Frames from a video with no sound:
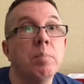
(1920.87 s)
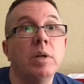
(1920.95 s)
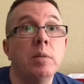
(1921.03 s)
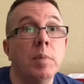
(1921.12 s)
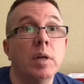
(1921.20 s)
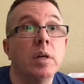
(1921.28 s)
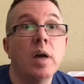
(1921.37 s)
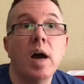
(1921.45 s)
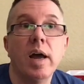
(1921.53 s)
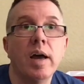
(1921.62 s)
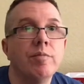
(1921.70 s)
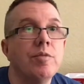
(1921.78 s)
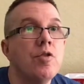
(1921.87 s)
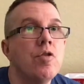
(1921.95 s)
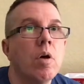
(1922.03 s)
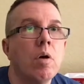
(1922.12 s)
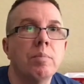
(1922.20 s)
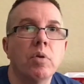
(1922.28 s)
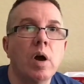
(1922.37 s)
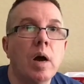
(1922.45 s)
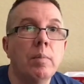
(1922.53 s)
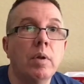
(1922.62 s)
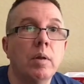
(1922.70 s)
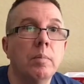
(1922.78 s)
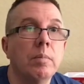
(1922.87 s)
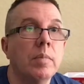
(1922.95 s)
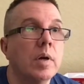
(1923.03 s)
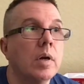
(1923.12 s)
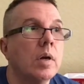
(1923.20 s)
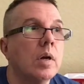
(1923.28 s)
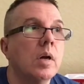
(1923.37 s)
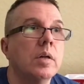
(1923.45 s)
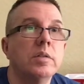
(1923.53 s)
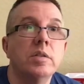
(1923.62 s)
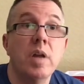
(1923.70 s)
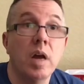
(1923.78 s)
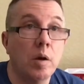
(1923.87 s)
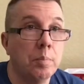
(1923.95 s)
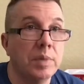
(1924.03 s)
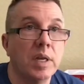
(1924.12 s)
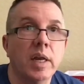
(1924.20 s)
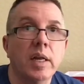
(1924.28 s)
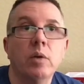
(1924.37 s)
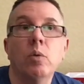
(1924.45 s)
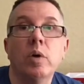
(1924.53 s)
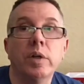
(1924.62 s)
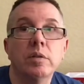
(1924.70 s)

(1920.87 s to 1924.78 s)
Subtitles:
believe me, I have no problem helping anyone.